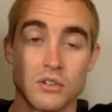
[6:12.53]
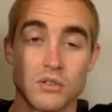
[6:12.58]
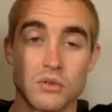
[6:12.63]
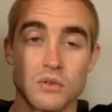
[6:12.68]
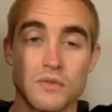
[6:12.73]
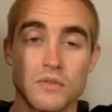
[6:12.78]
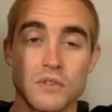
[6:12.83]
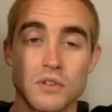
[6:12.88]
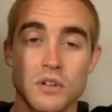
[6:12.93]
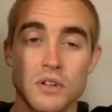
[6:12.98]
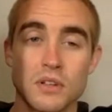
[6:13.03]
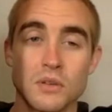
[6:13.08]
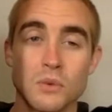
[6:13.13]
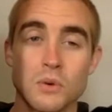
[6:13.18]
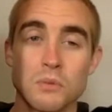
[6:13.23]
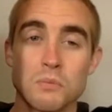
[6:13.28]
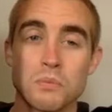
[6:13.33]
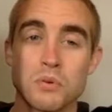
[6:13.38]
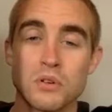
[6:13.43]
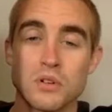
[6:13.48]
So if you're dealing
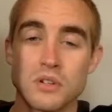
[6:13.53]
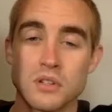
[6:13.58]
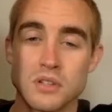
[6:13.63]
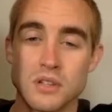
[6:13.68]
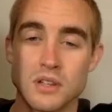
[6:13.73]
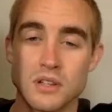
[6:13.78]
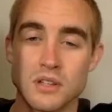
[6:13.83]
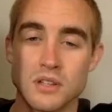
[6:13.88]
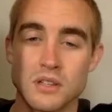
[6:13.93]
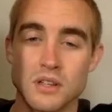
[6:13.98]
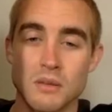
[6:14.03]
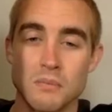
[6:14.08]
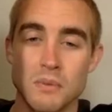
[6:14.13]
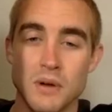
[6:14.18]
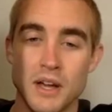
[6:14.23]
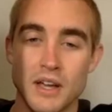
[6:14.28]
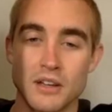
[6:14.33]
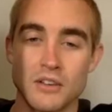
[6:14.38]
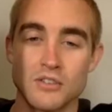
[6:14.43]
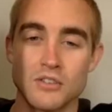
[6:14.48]
with percents, a
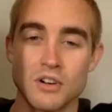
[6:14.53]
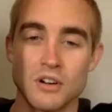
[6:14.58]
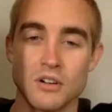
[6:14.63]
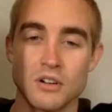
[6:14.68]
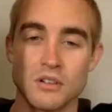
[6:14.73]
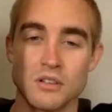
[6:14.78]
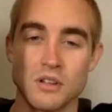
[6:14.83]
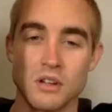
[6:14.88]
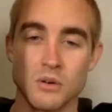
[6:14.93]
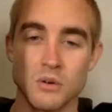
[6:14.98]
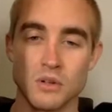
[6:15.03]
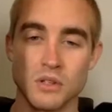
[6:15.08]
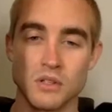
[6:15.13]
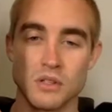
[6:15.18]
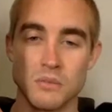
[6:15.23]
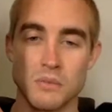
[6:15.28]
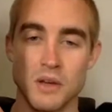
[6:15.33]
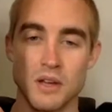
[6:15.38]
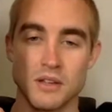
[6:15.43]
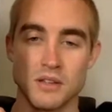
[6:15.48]
pie chart is always
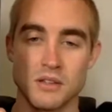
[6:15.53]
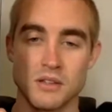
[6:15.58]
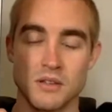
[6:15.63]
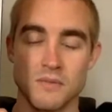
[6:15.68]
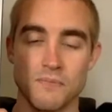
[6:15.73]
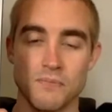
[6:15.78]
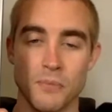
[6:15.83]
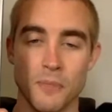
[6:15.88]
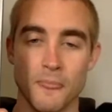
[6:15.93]
the best.